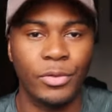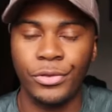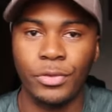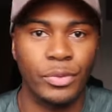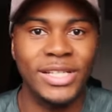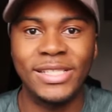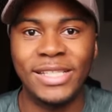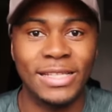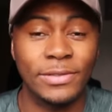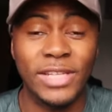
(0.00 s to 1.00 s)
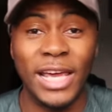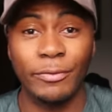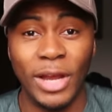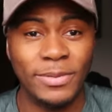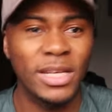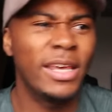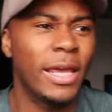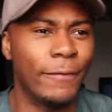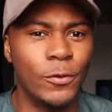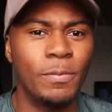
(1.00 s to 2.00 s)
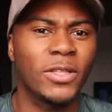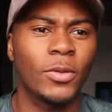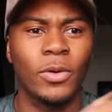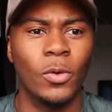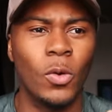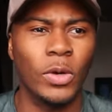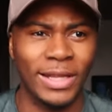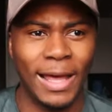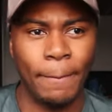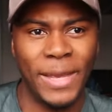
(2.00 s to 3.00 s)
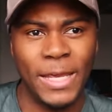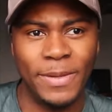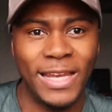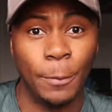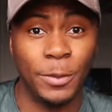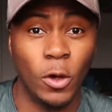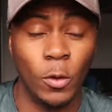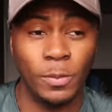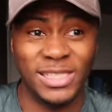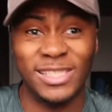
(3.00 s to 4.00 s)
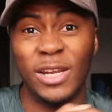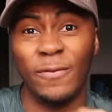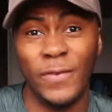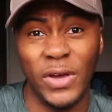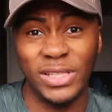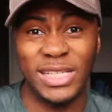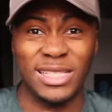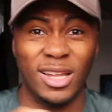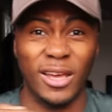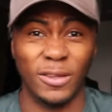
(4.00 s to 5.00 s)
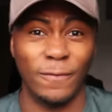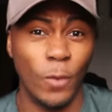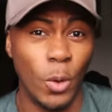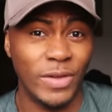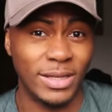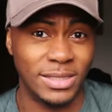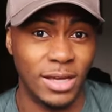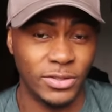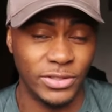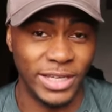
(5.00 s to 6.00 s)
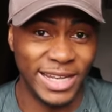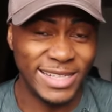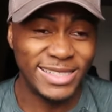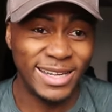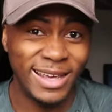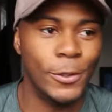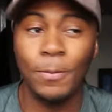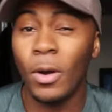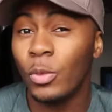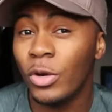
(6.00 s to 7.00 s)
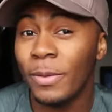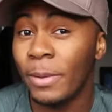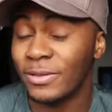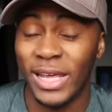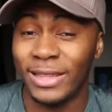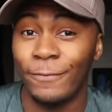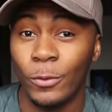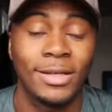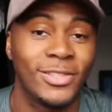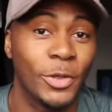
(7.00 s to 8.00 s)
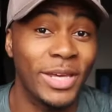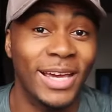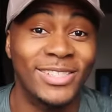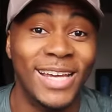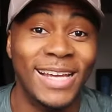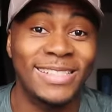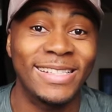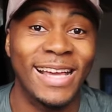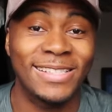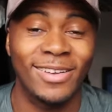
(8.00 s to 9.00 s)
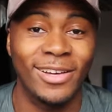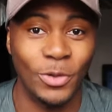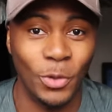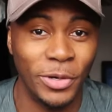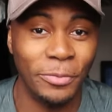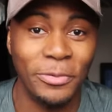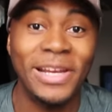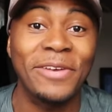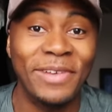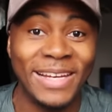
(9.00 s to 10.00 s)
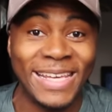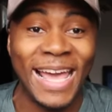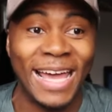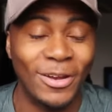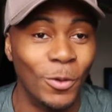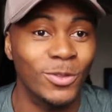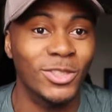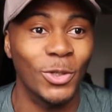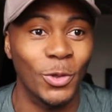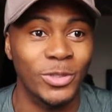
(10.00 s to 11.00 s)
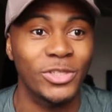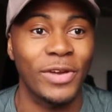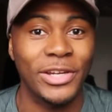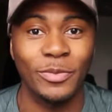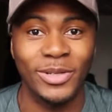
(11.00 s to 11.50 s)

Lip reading: 3 sets of 10 reps, if you mix up the order and that maybe now becomes, instead of first, it's like the 4th exercise on your list, you probably won't be able to hit the 4th. So yeah, changing the exercise order really, really can also strain your